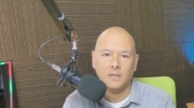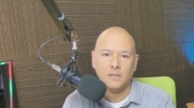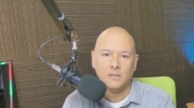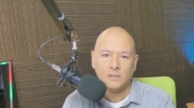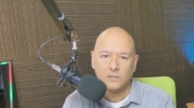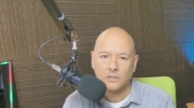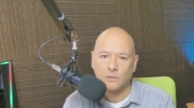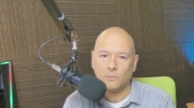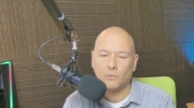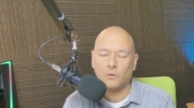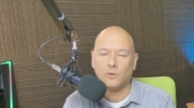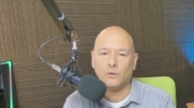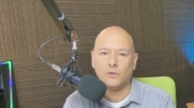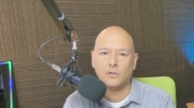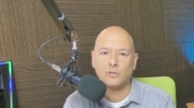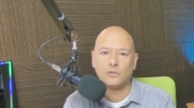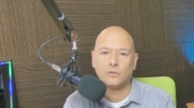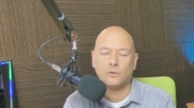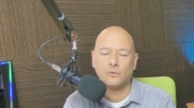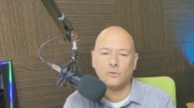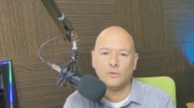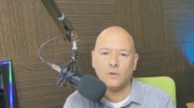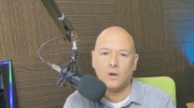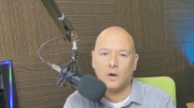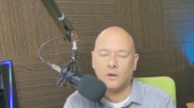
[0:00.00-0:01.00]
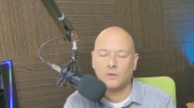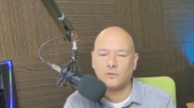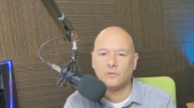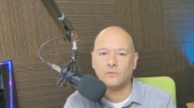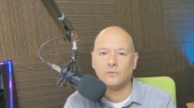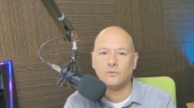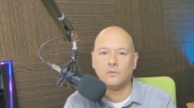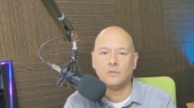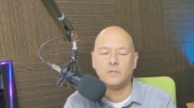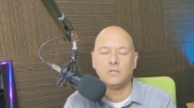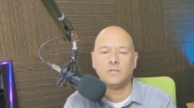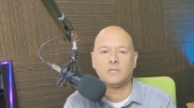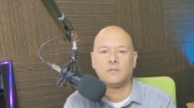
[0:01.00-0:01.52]
So I'm going to show you how to
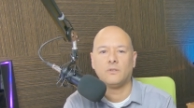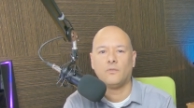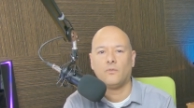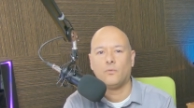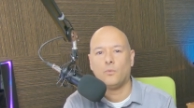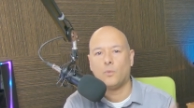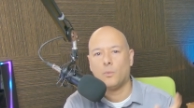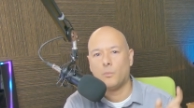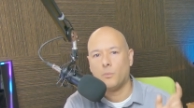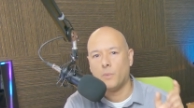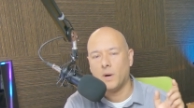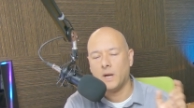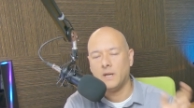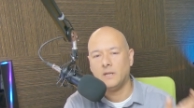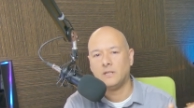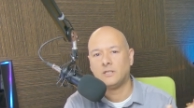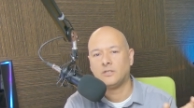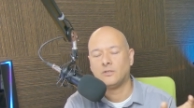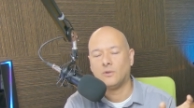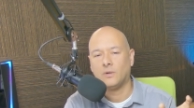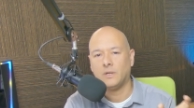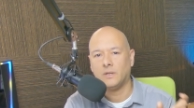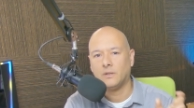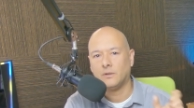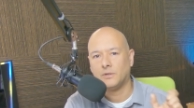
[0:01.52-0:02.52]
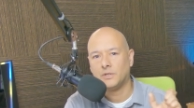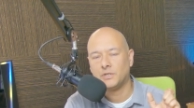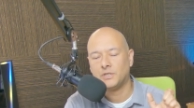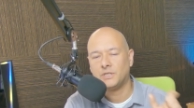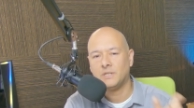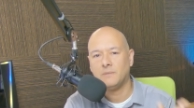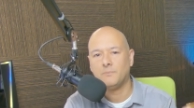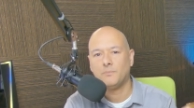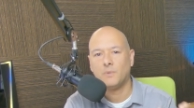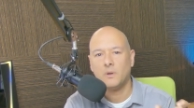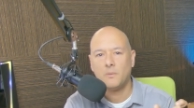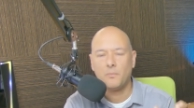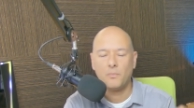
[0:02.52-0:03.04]
do this by installing a
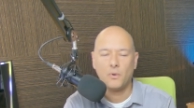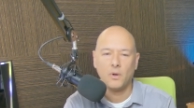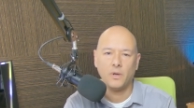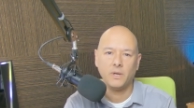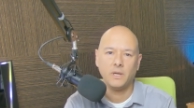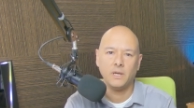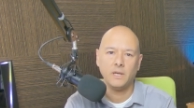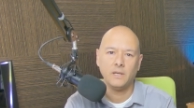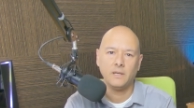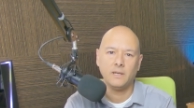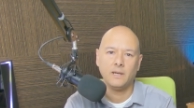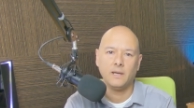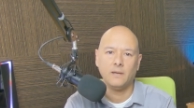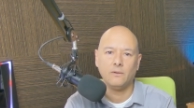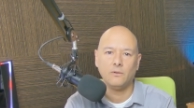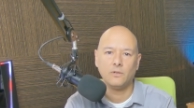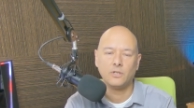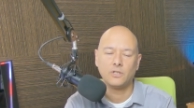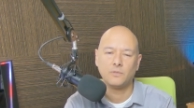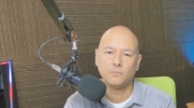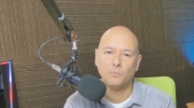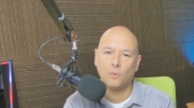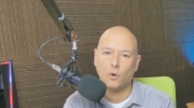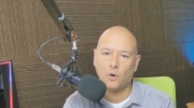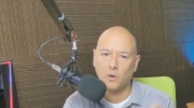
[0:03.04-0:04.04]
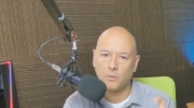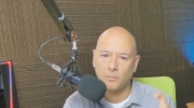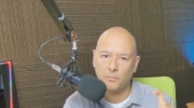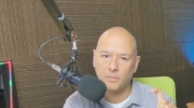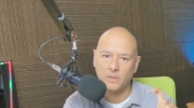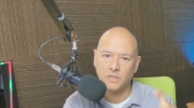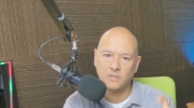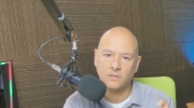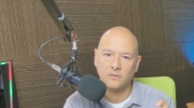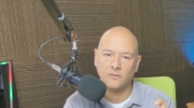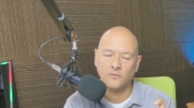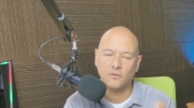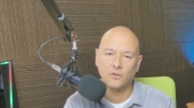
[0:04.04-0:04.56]
simple plugin and a small
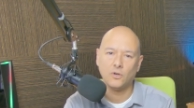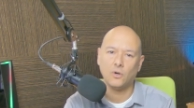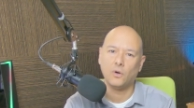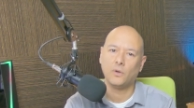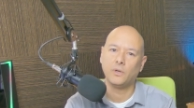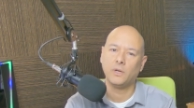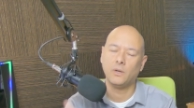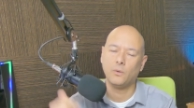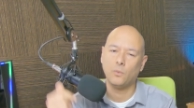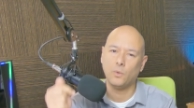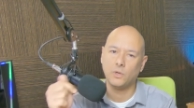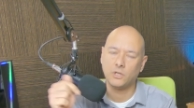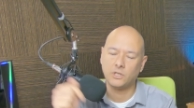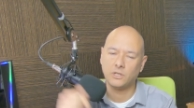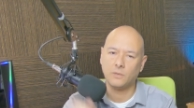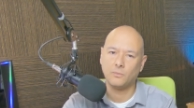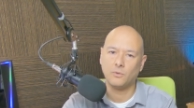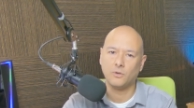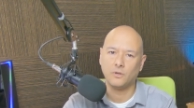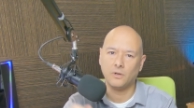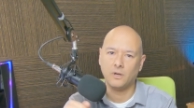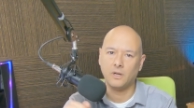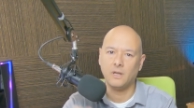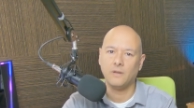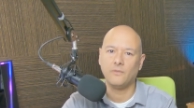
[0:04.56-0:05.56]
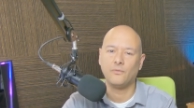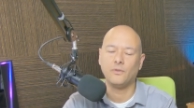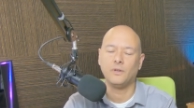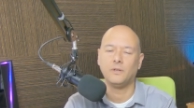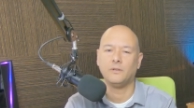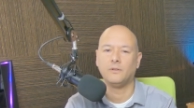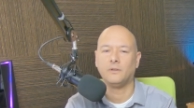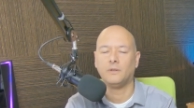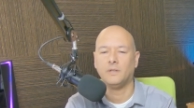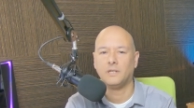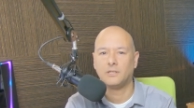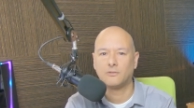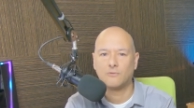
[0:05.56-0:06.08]
piece of code which I'm going to leave in
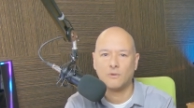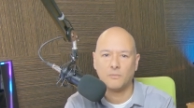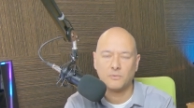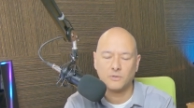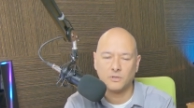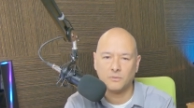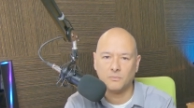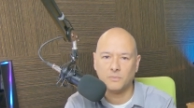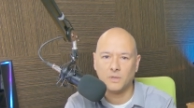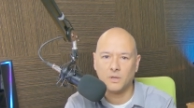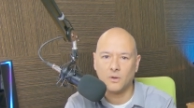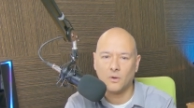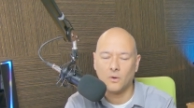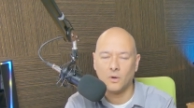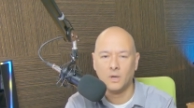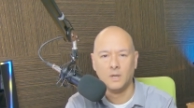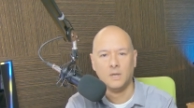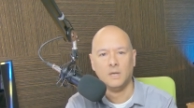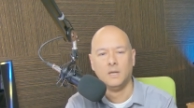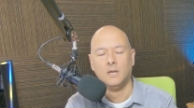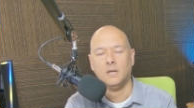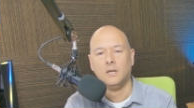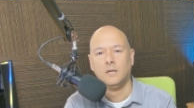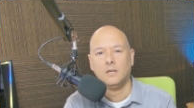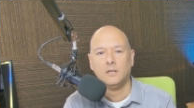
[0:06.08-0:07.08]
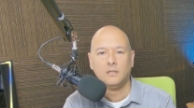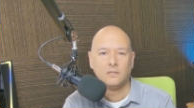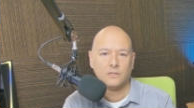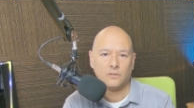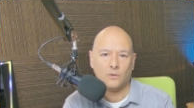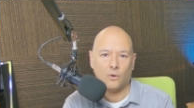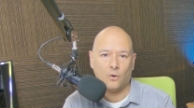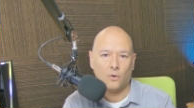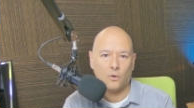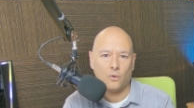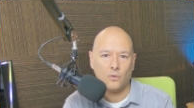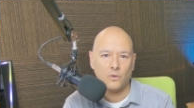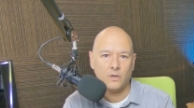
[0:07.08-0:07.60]
the description below. So
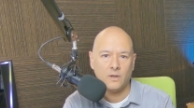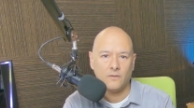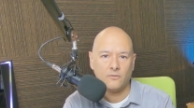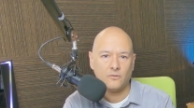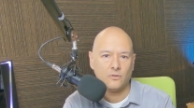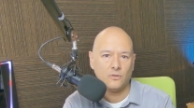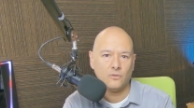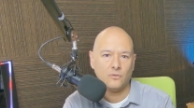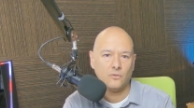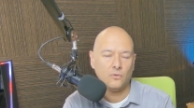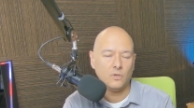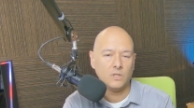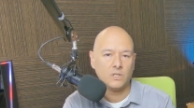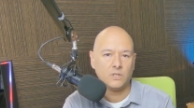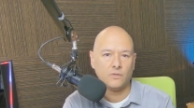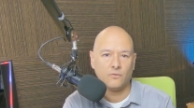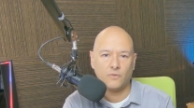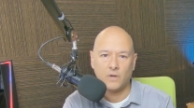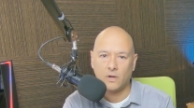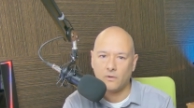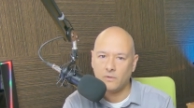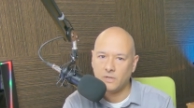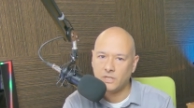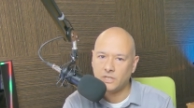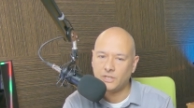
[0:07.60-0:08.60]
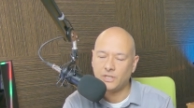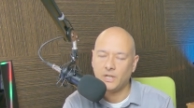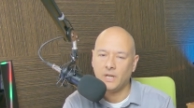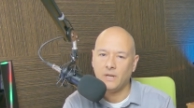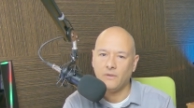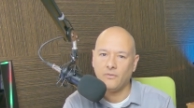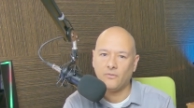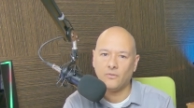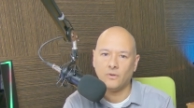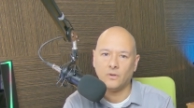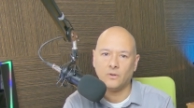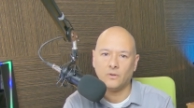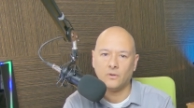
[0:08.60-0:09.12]
all you have to do is very
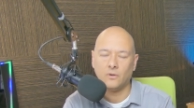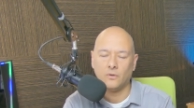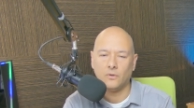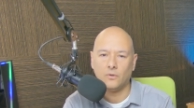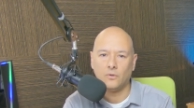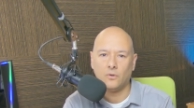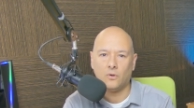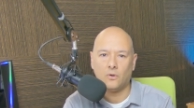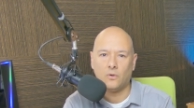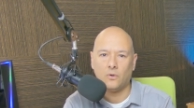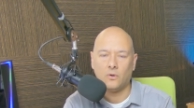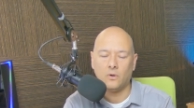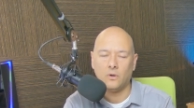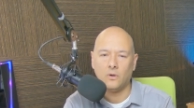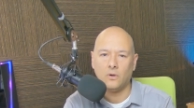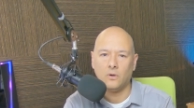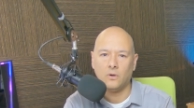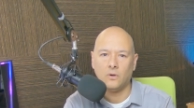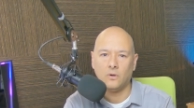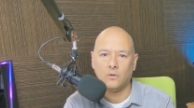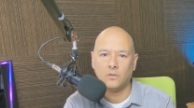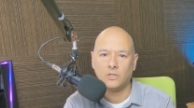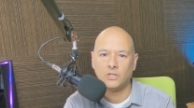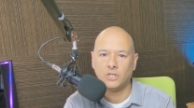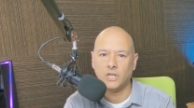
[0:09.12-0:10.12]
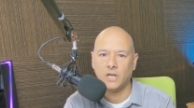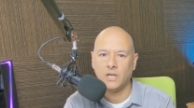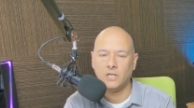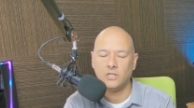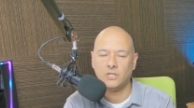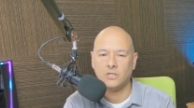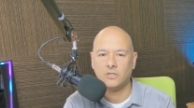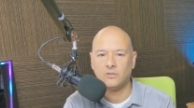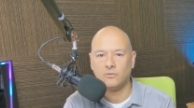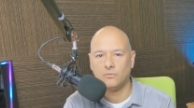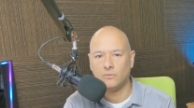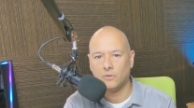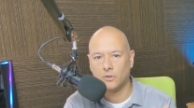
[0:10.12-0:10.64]
safe, uh, no uh,
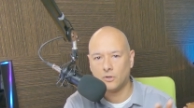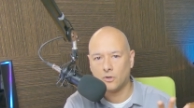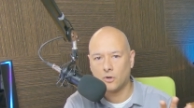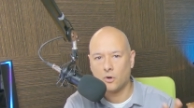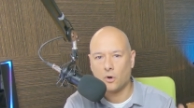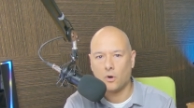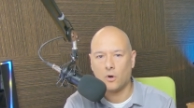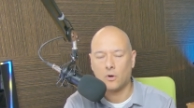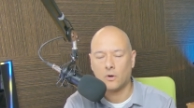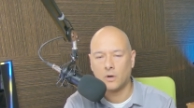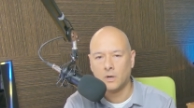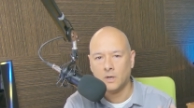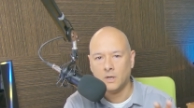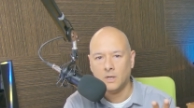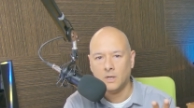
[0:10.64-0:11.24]
changes to the core